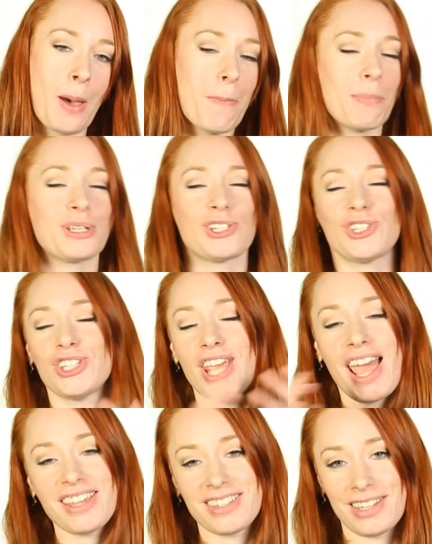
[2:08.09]

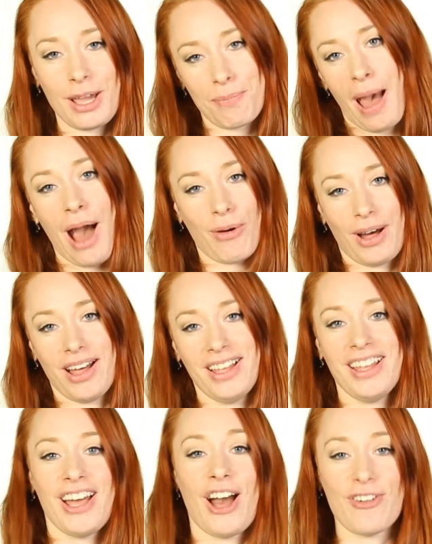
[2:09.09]
majestic power
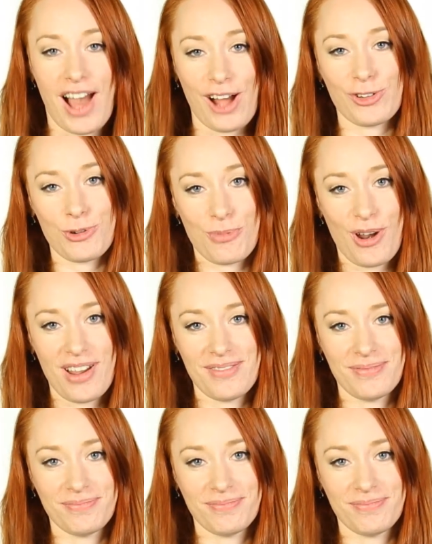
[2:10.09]
of algebra.